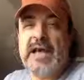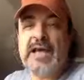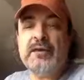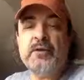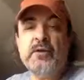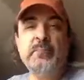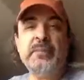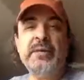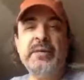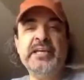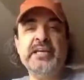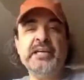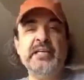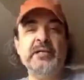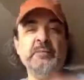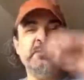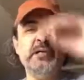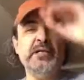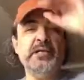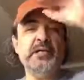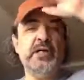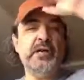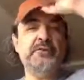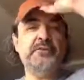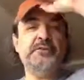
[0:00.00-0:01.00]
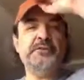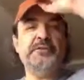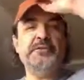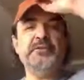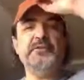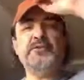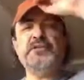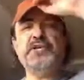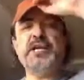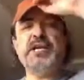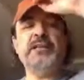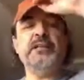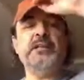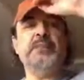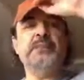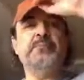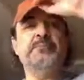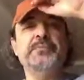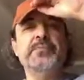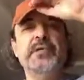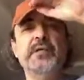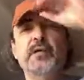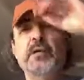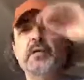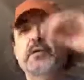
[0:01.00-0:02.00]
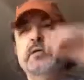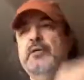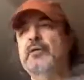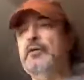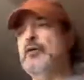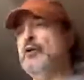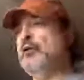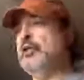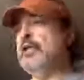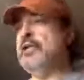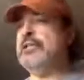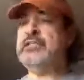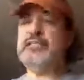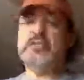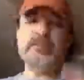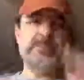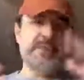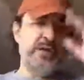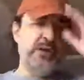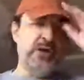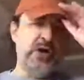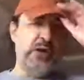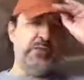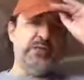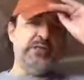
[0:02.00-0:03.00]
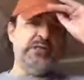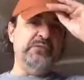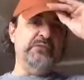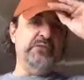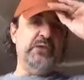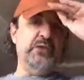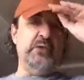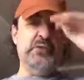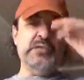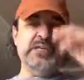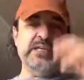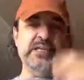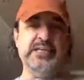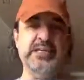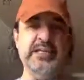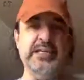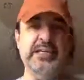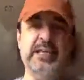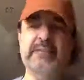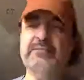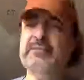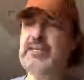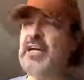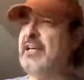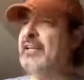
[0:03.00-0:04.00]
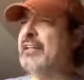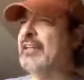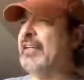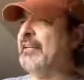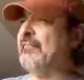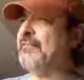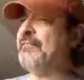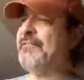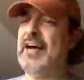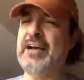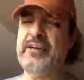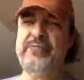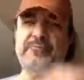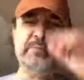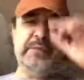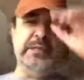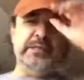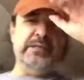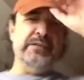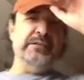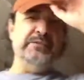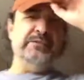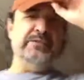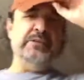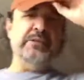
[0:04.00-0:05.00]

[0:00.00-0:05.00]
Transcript: I don't make any money off of this channel. You know, it doesn't matter how many views I get. I've gotten like 5 million